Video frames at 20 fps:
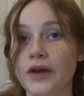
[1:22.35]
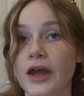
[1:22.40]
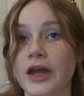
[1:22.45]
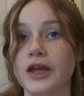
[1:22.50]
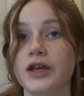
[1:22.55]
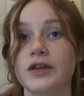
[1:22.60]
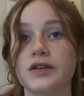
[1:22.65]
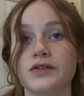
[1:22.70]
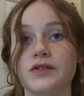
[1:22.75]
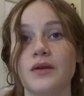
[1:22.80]
All
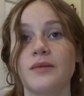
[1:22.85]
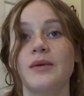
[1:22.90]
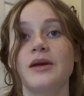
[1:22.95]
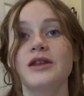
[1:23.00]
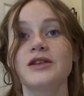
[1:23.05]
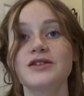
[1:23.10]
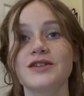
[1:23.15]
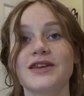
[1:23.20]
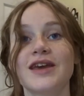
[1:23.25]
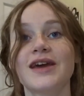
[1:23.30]
right, so I
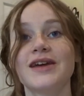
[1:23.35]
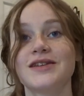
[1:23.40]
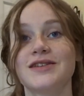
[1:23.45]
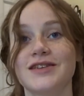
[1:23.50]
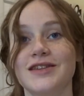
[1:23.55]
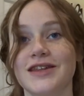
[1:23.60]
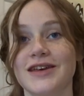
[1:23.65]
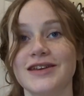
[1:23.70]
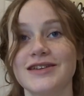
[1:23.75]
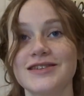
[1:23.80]
managed to get
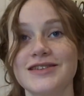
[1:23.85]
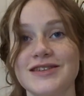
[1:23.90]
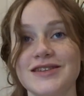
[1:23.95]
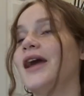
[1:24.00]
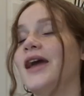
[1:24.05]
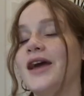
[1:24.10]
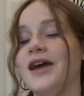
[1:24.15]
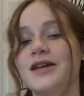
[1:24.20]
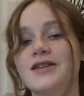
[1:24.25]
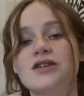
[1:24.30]
into this.
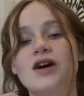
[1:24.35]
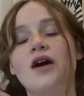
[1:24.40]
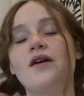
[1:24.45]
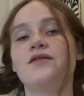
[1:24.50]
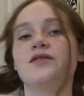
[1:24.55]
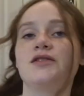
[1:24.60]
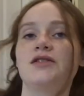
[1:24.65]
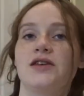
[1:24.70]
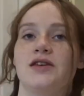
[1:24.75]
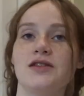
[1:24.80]
And
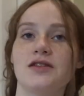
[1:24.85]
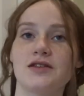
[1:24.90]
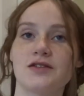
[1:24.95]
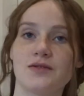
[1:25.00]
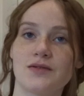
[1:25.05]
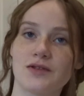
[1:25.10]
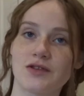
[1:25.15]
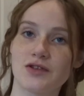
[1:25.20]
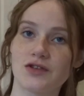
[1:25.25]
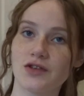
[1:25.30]
obviously
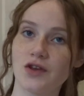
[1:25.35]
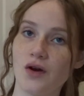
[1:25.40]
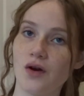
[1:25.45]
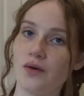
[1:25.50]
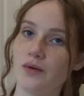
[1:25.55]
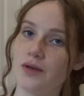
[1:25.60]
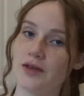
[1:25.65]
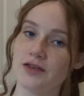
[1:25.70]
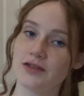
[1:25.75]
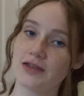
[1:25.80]
this was
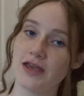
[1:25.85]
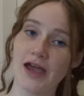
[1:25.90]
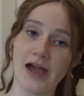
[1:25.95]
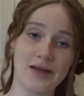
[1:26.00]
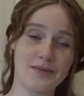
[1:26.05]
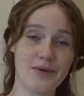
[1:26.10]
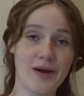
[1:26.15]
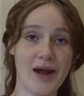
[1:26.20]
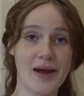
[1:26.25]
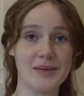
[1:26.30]
so easy.
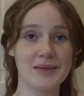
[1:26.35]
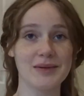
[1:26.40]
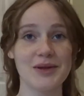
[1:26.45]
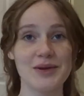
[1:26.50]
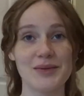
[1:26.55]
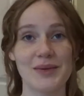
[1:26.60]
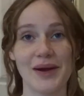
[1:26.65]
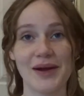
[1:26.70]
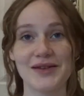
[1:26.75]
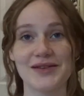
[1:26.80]
I'd
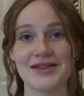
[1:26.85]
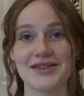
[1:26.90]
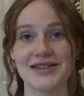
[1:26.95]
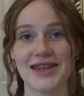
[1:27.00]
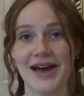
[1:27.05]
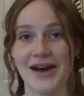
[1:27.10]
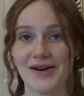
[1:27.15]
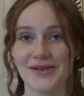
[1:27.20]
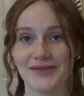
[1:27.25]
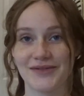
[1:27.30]
probably wear this
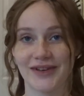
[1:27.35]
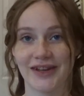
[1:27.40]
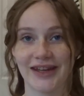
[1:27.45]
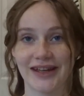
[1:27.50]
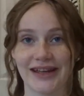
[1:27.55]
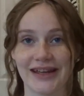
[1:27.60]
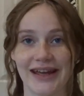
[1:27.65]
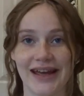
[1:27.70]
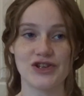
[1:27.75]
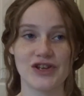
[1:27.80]

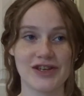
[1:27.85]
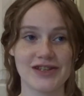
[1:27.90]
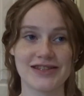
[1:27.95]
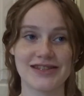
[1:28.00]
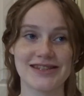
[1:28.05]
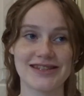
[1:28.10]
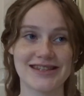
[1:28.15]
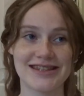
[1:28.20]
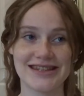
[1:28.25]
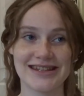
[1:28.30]
outfit
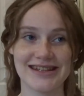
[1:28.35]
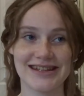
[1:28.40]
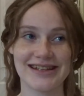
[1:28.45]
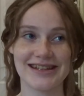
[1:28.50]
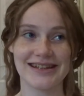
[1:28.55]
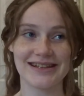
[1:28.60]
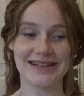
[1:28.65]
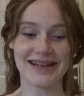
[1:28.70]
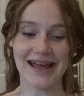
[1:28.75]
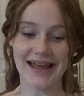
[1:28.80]
just
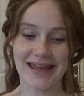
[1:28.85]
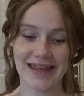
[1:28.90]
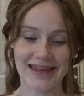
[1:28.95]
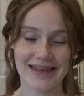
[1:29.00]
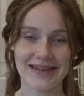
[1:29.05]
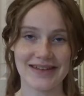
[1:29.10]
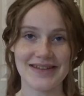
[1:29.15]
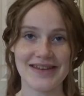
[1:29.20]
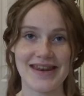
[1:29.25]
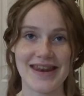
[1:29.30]

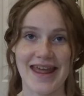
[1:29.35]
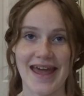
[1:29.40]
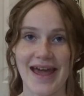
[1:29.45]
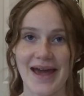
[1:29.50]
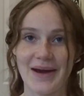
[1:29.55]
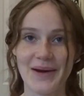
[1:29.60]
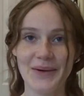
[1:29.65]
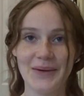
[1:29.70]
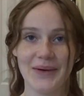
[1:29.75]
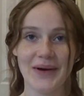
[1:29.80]
like
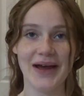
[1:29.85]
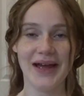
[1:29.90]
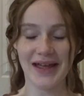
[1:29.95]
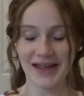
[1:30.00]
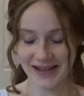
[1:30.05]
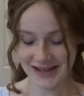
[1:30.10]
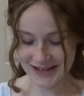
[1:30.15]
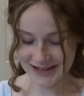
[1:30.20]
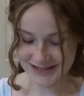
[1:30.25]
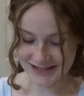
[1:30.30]
now
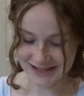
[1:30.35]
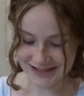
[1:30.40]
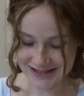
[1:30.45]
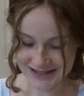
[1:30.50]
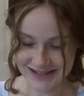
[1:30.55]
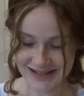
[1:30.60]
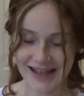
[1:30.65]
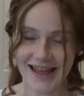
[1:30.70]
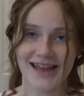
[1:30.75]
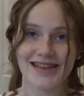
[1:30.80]
because
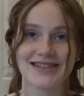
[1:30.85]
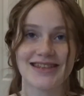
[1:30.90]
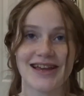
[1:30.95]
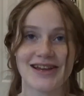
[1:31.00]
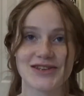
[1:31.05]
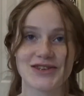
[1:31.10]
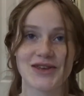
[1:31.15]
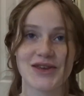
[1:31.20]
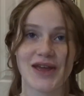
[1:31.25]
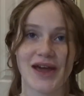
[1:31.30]
it's
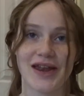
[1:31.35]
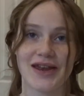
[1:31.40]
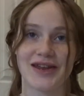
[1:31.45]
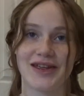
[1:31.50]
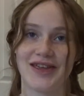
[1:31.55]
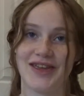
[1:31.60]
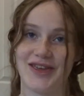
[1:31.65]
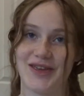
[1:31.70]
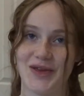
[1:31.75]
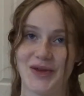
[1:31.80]
actually kind
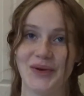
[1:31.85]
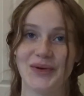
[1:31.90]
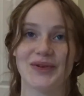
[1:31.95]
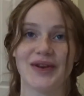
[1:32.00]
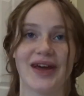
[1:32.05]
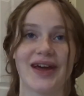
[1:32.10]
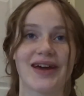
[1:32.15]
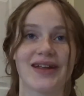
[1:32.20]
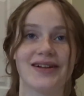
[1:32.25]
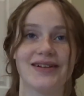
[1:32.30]
of cute,
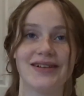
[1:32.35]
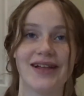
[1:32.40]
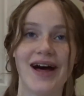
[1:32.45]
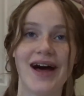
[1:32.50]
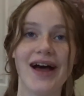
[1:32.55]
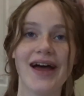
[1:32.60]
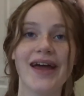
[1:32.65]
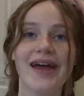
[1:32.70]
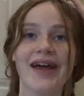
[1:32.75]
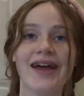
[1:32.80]
not gonna
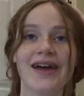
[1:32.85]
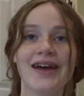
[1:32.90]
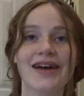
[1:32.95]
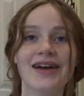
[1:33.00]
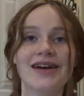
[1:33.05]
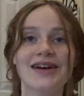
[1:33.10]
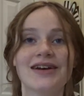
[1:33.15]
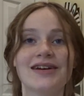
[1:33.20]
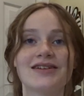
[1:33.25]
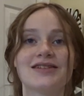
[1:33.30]
lie.
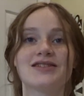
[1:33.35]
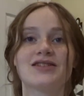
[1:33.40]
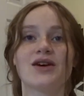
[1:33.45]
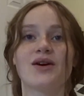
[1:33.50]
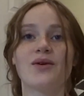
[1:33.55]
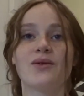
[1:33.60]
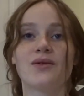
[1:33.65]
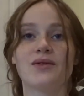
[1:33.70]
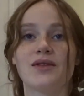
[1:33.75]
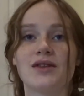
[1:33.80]

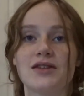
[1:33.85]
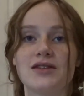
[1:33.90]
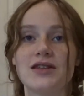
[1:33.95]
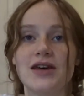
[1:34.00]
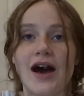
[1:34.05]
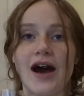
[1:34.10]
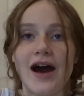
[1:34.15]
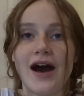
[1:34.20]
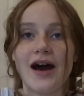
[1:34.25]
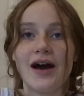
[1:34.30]
So the
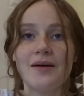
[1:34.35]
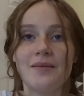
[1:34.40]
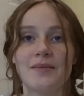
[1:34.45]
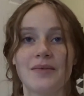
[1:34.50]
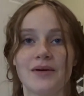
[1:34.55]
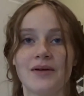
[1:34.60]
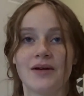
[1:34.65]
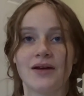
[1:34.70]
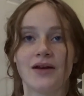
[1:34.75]
top